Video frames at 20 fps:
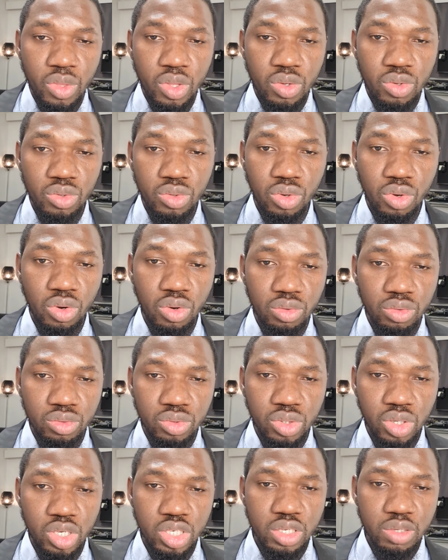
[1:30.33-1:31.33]
So
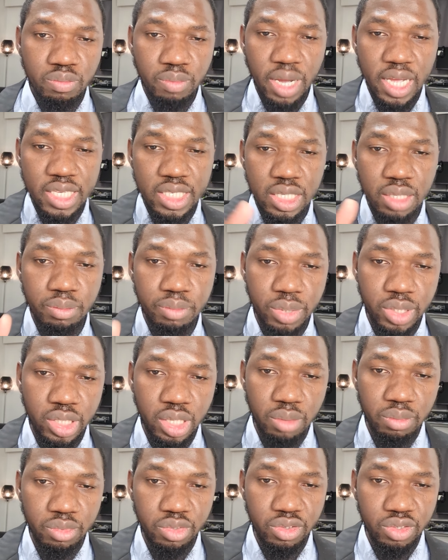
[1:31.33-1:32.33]
just by simple
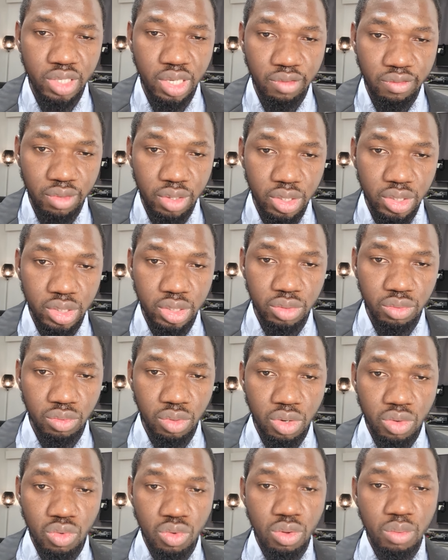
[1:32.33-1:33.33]
definition,
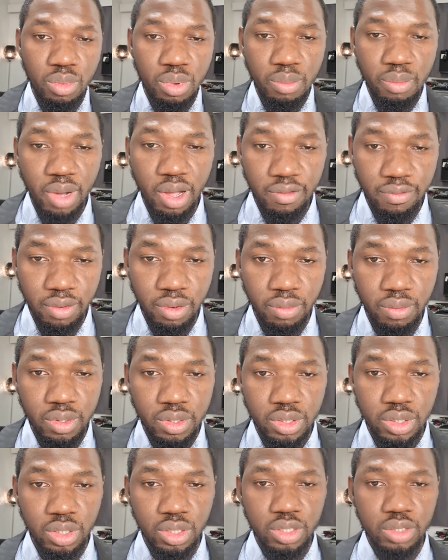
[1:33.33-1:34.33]
what do we mean by
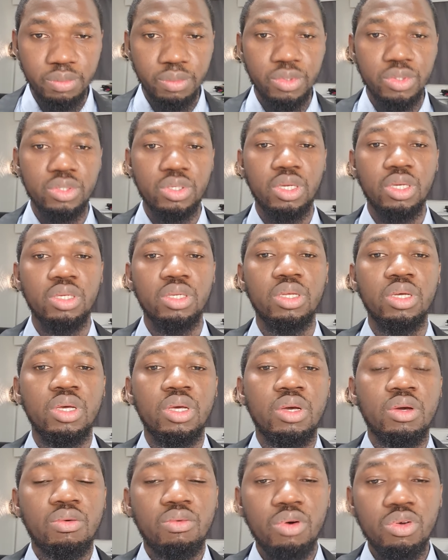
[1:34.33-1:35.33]
frequency response? And
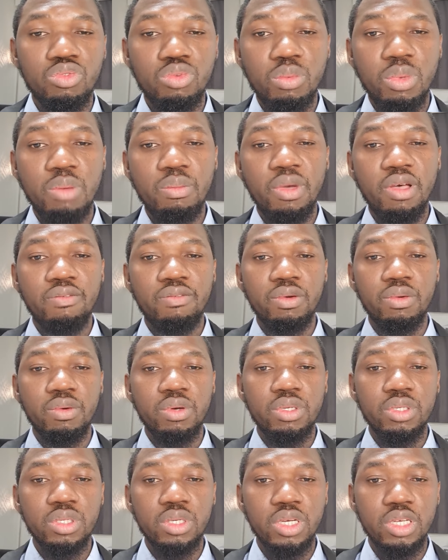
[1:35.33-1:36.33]
what we mean by
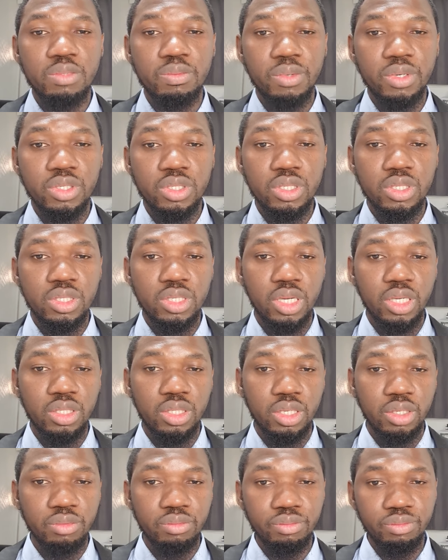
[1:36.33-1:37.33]
frequency response is that
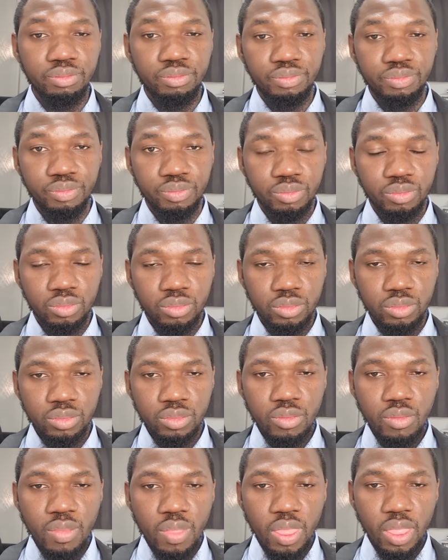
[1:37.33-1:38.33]

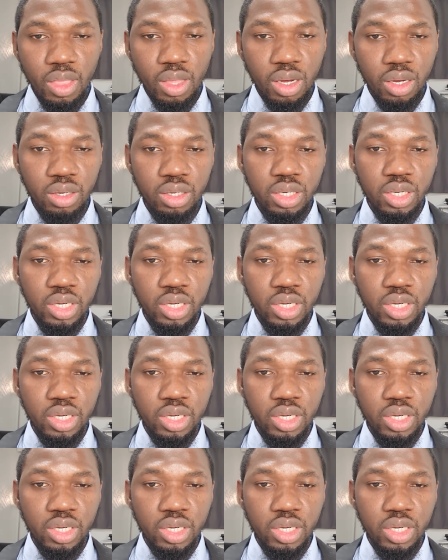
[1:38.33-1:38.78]
uh,